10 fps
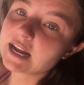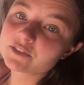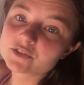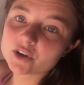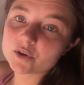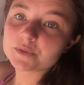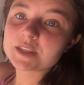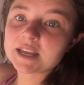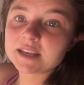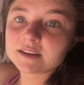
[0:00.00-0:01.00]
And so
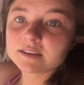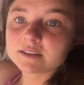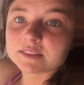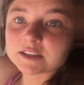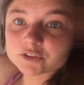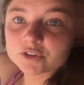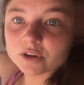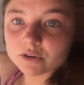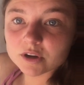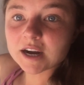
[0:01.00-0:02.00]
then there's
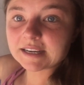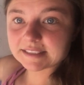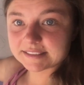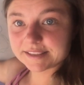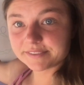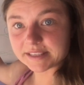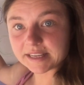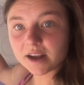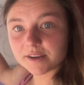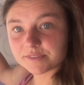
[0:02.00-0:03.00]
no
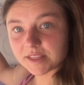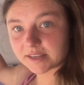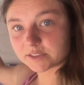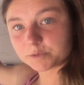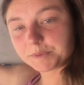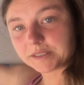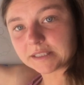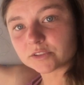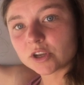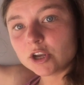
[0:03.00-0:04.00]
connectivity of that
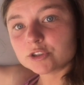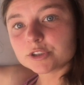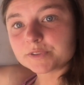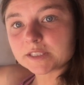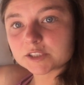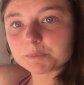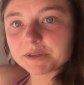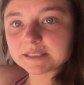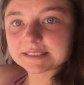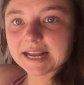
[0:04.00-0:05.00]
experience. So if an
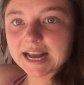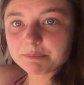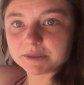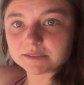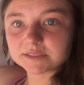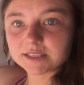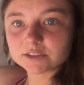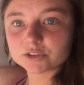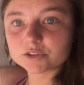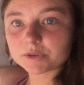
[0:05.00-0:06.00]
experience happens and
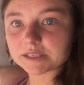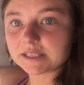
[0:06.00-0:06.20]
is stored